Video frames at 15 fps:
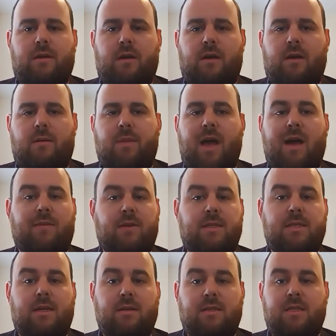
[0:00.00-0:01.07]
Um, having
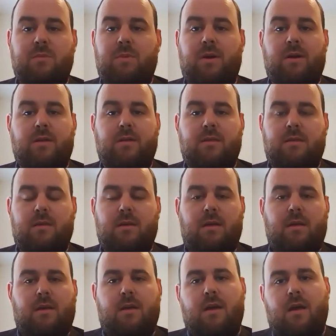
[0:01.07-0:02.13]
sales experience
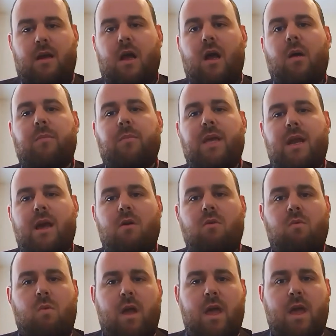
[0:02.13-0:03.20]
um, can
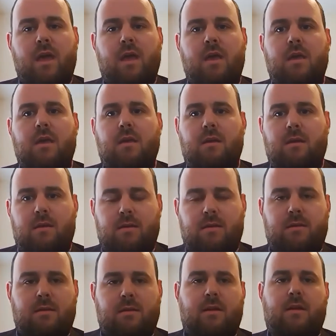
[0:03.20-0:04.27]
outweigh
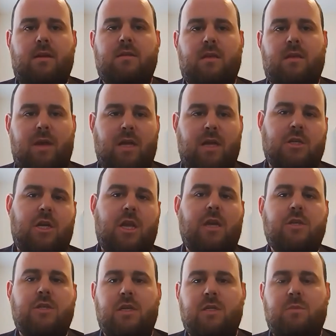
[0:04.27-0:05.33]
some
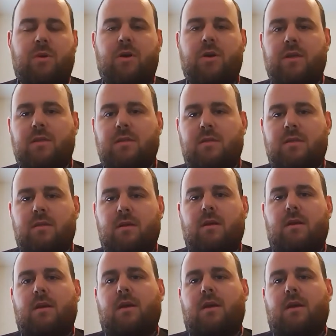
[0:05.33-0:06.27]
education experience,